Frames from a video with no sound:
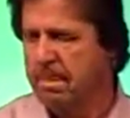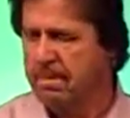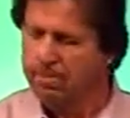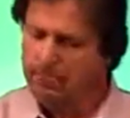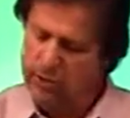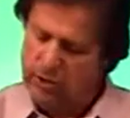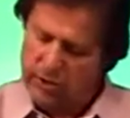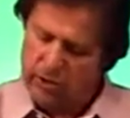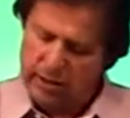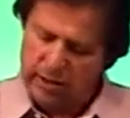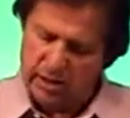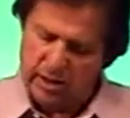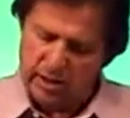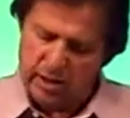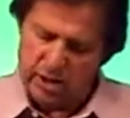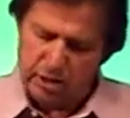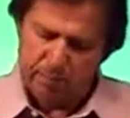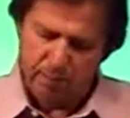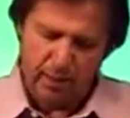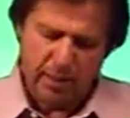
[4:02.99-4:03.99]
When you get to
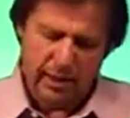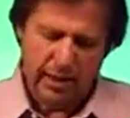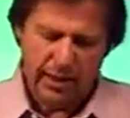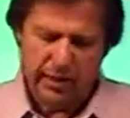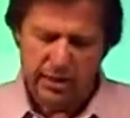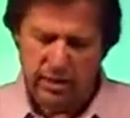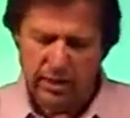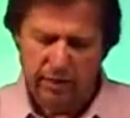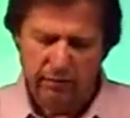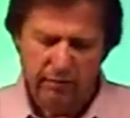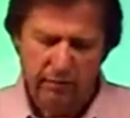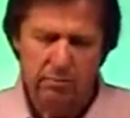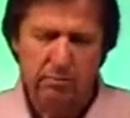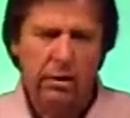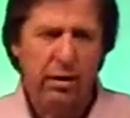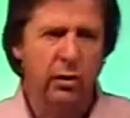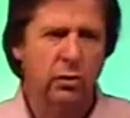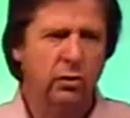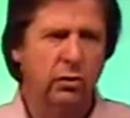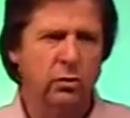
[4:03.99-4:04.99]
this place of the
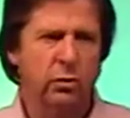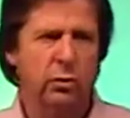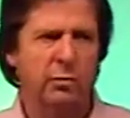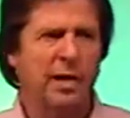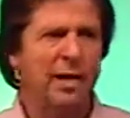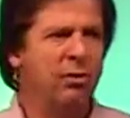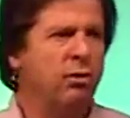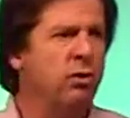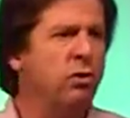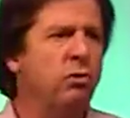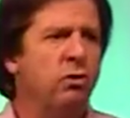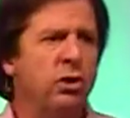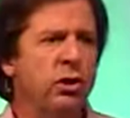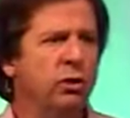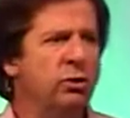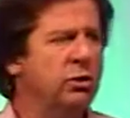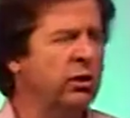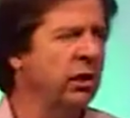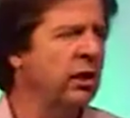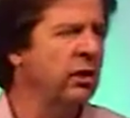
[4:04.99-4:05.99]
miracles, we're about two
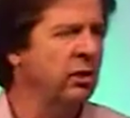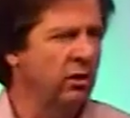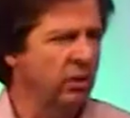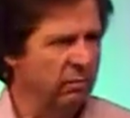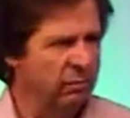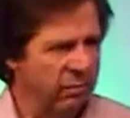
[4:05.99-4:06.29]
years into the